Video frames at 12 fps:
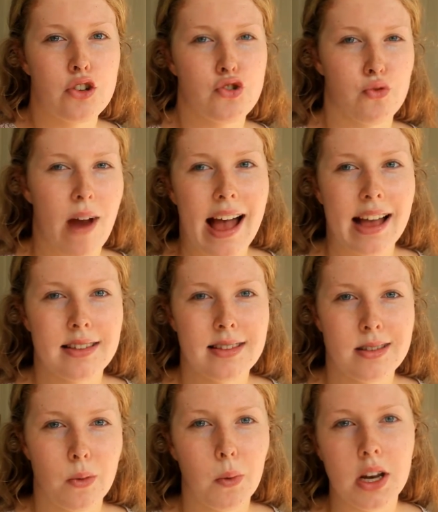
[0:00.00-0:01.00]

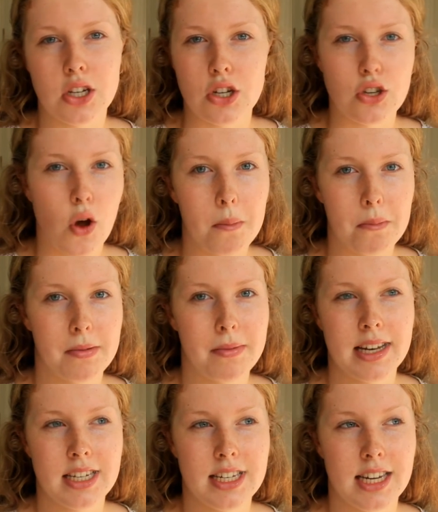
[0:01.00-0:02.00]
dress which just
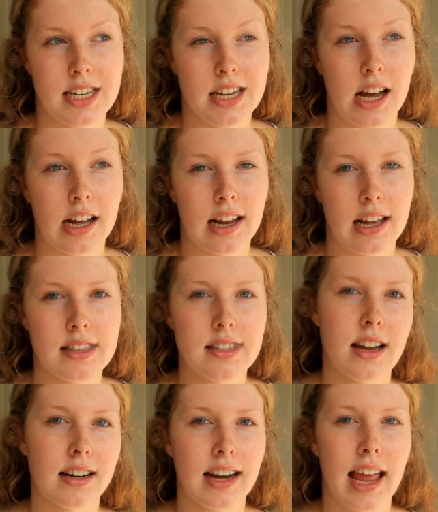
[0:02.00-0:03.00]
complemented her like
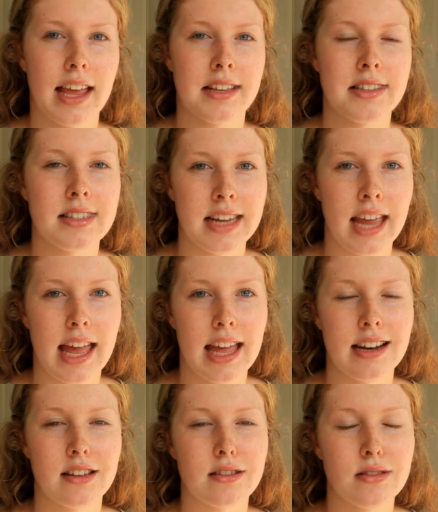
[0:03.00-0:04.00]
sun-kissed
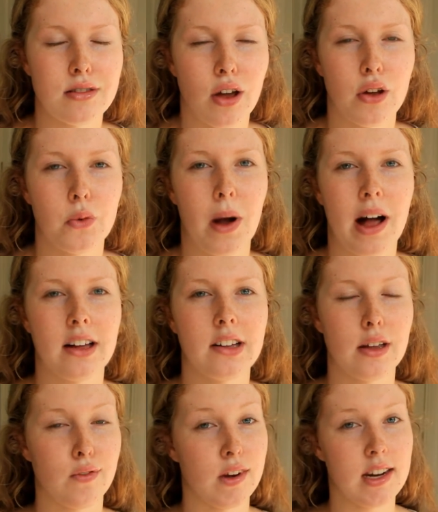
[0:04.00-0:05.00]
skin so well.
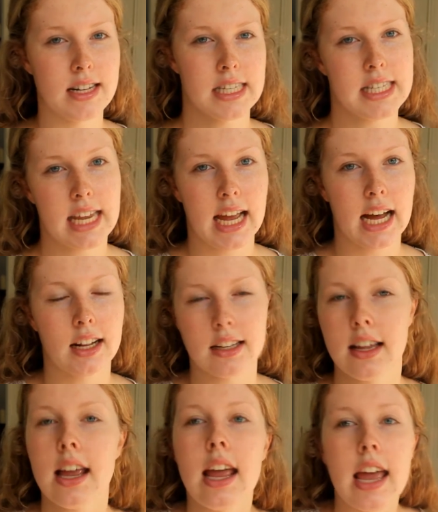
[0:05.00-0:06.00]
If you didn't see it,
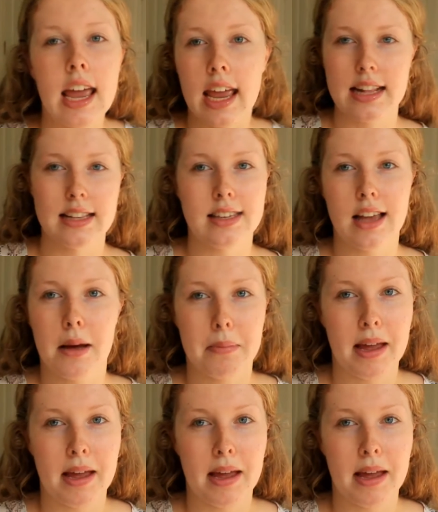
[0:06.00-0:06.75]
I'll insert a